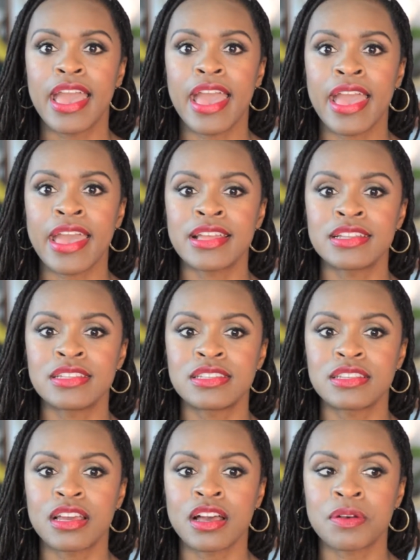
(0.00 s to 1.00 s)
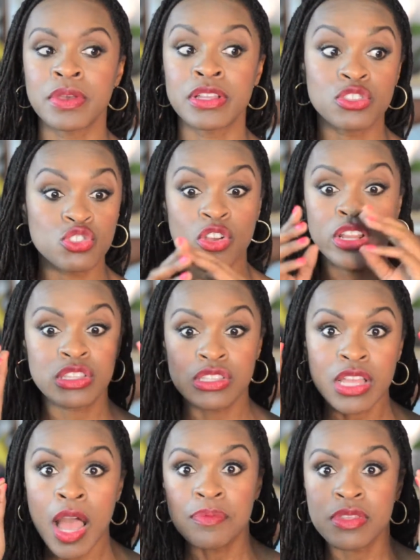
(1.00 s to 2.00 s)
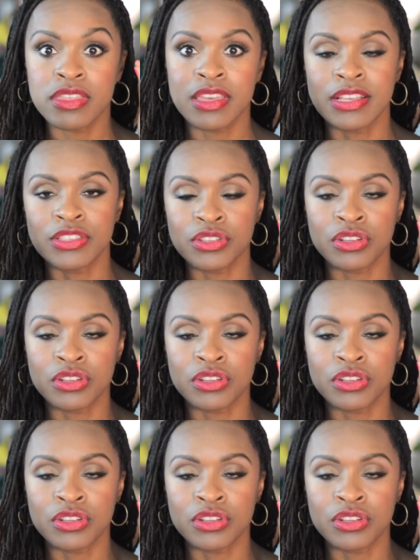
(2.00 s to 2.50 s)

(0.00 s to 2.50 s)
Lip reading: and try to stop the things